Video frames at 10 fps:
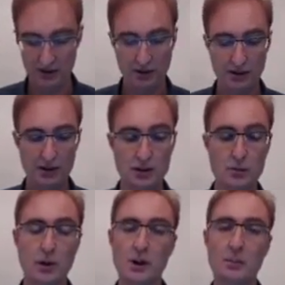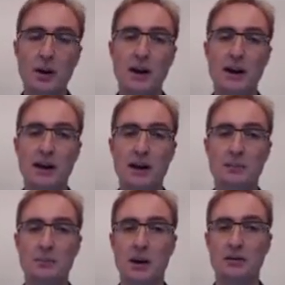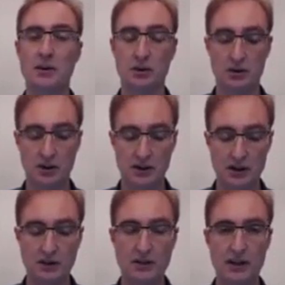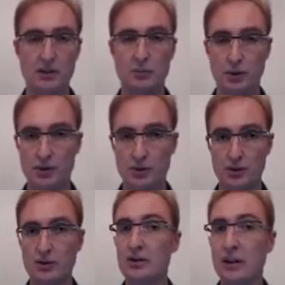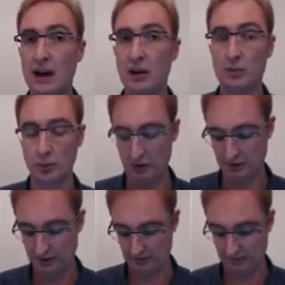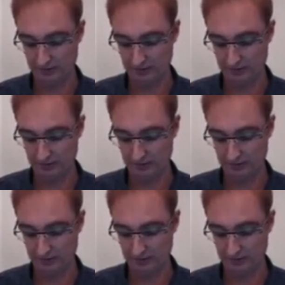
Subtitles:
So this is what a play-out buffer, the effects it produces and how it works.